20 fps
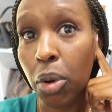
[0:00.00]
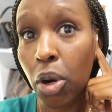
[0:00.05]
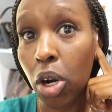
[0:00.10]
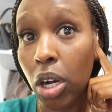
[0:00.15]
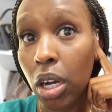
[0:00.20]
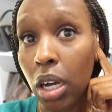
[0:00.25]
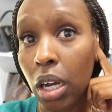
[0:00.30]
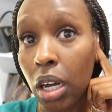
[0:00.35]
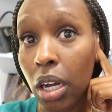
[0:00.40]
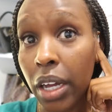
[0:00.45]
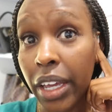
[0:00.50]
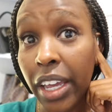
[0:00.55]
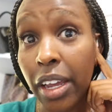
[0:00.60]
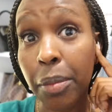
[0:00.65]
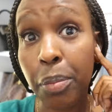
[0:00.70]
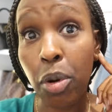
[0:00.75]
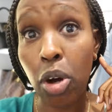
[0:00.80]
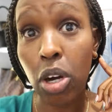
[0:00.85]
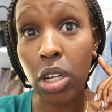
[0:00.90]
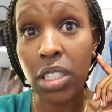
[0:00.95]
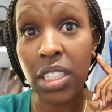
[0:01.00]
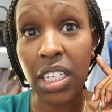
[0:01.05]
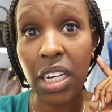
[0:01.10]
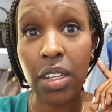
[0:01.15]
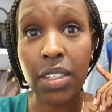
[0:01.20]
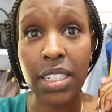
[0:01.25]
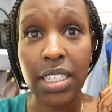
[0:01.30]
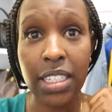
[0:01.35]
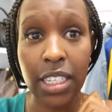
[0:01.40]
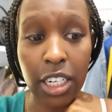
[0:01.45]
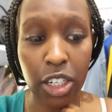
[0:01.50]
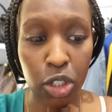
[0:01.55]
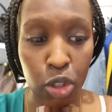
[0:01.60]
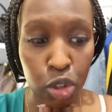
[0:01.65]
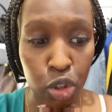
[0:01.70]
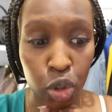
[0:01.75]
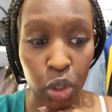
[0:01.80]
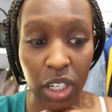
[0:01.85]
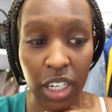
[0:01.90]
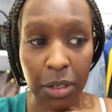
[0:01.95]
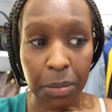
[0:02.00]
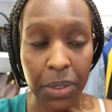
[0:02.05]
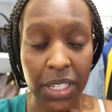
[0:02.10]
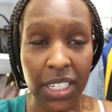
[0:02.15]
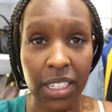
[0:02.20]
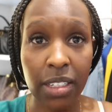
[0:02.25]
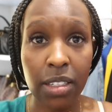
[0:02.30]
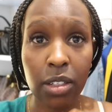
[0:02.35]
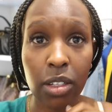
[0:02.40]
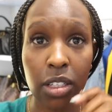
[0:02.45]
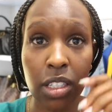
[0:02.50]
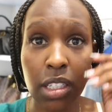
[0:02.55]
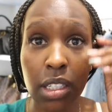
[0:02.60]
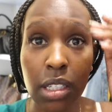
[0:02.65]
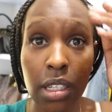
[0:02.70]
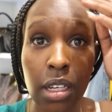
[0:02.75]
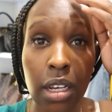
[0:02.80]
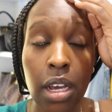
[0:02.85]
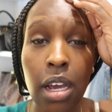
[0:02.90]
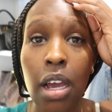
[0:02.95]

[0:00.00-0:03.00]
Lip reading: earpods, and I was listening to Jordan Peterson's